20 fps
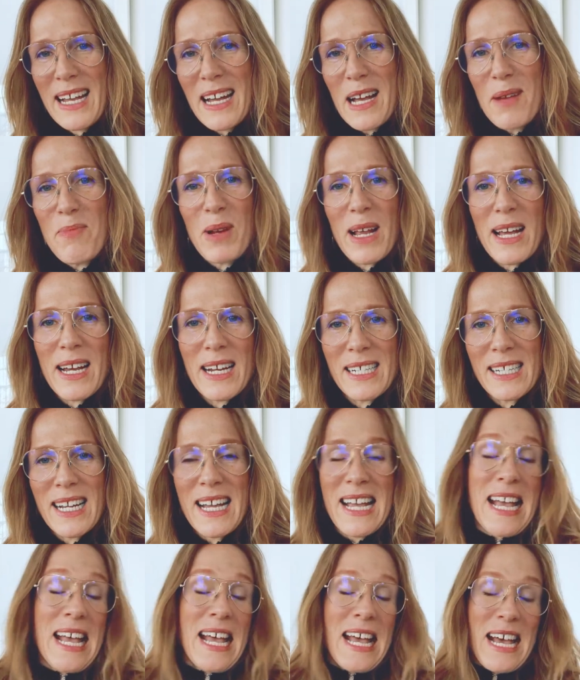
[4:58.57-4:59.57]
I played
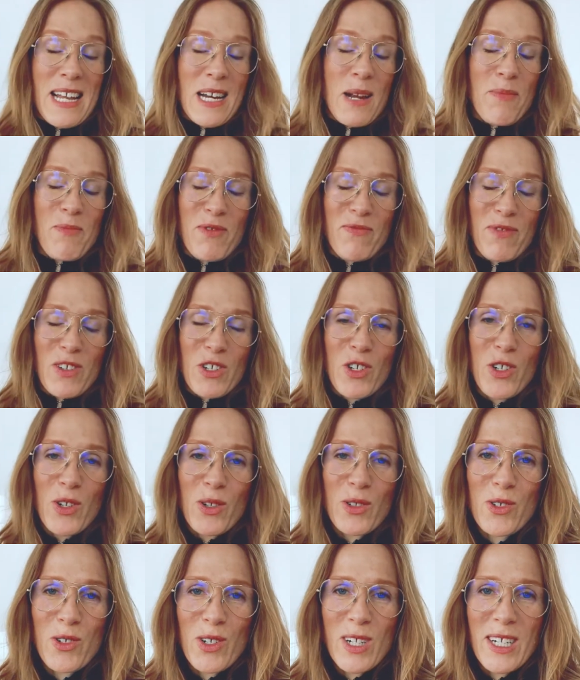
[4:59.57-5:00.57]
a number of the
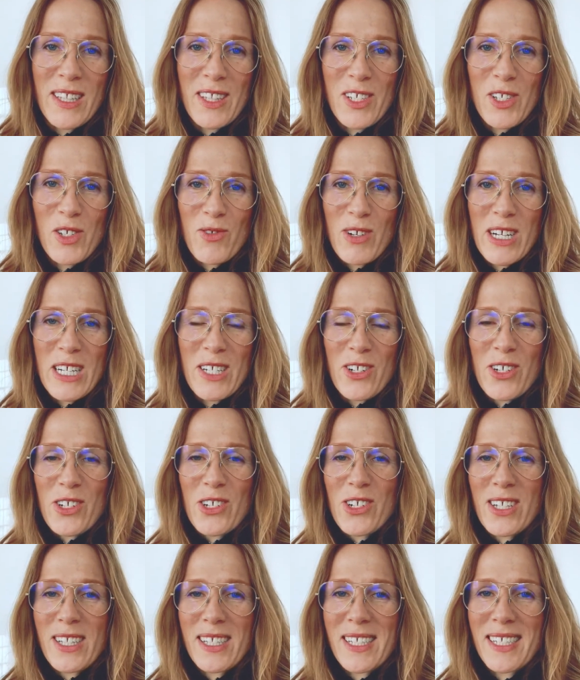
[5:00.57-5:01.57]
children and the street
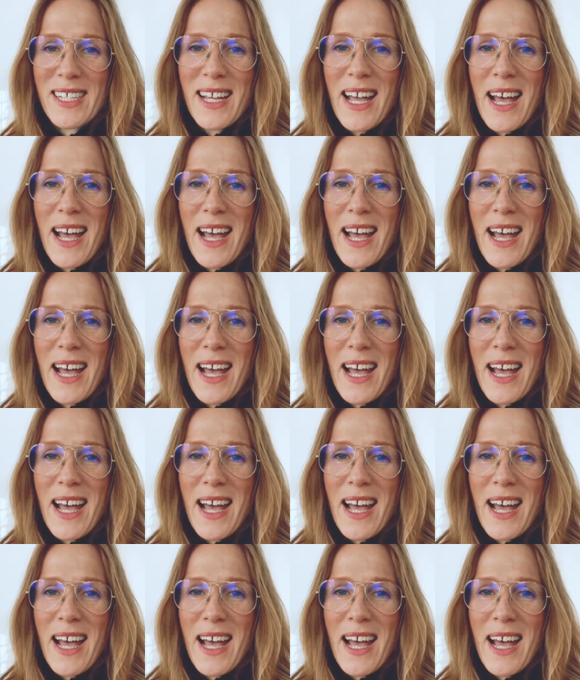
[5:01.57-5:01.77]
urchins.